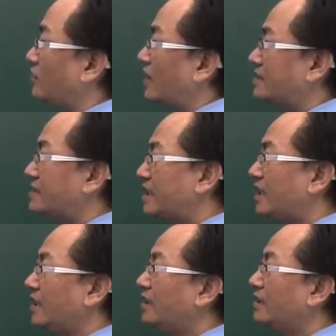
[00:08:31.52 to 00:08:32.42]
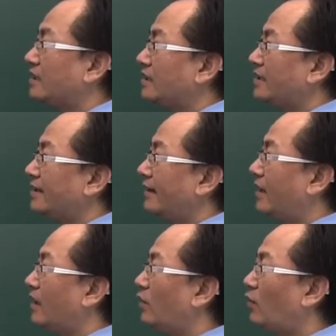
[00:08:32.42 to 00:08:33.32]
you can see
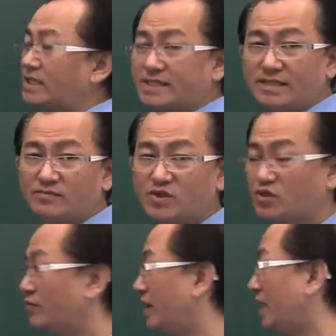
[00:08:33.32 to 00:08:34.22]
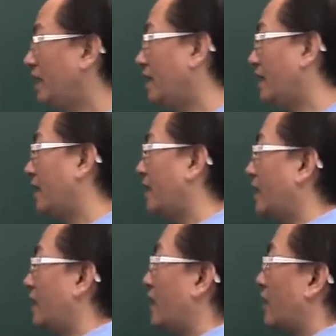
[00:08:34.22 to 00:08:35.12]
uh, what seems to be
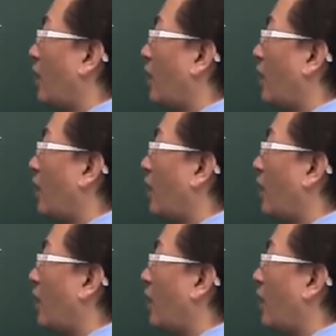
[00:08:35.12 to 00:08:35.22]
a